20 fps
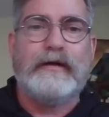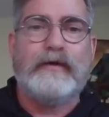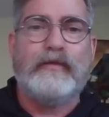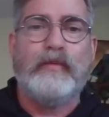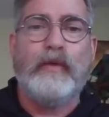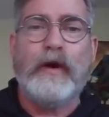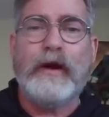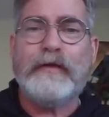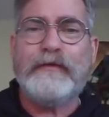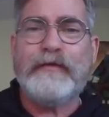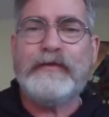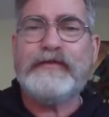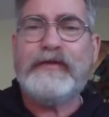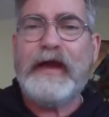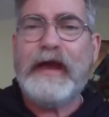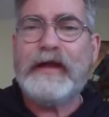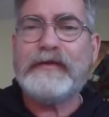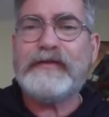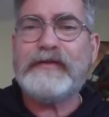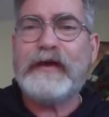one of us
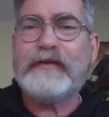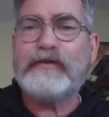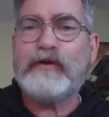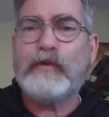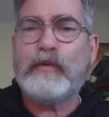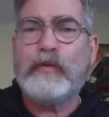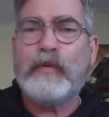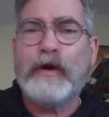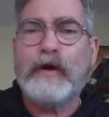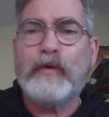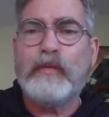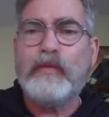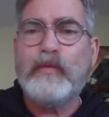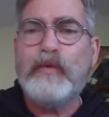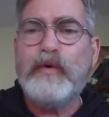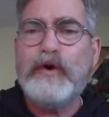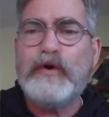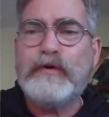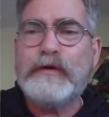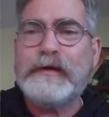heads, as it were,
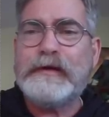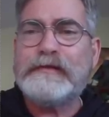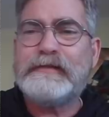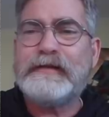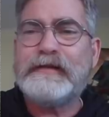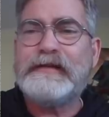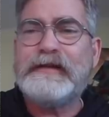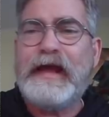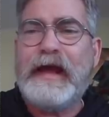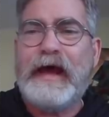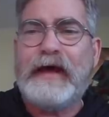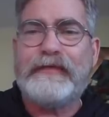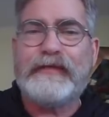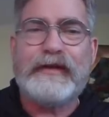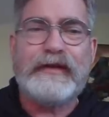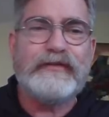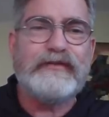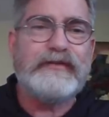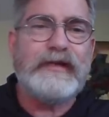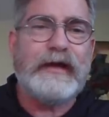wounded to death,
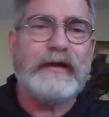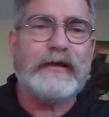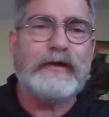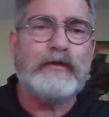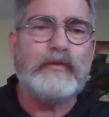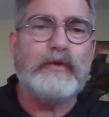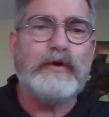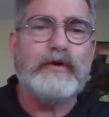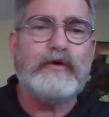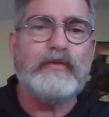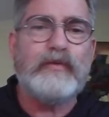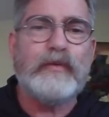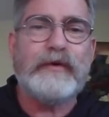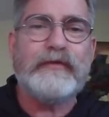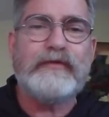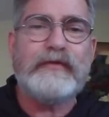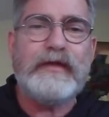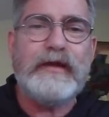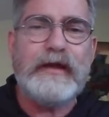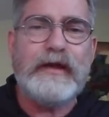and his deadly wound
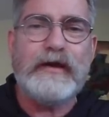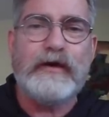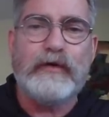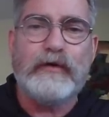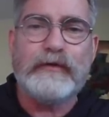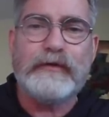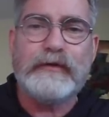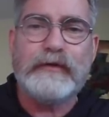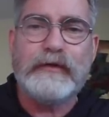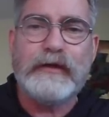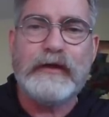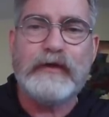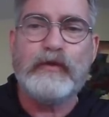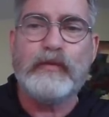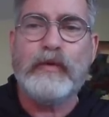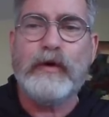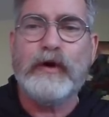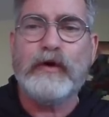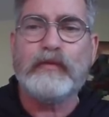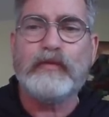was healed, and the
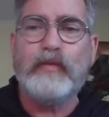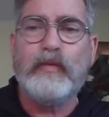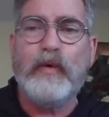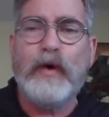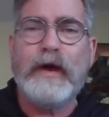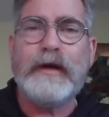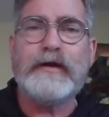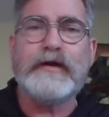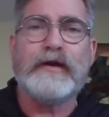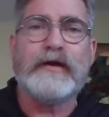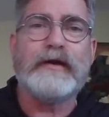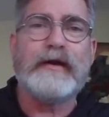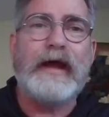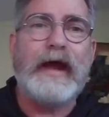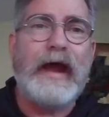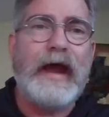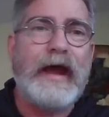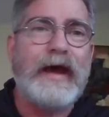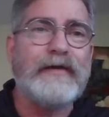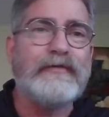world wondered
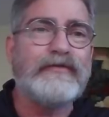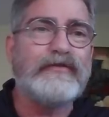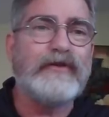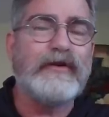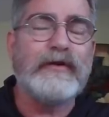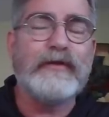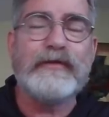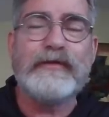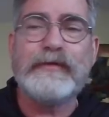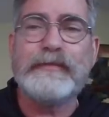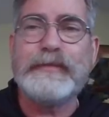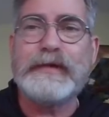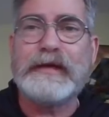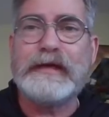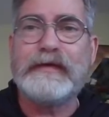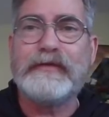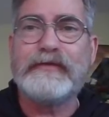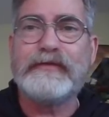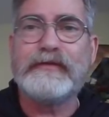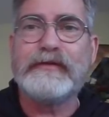after the
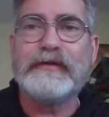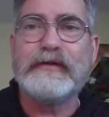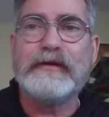beast.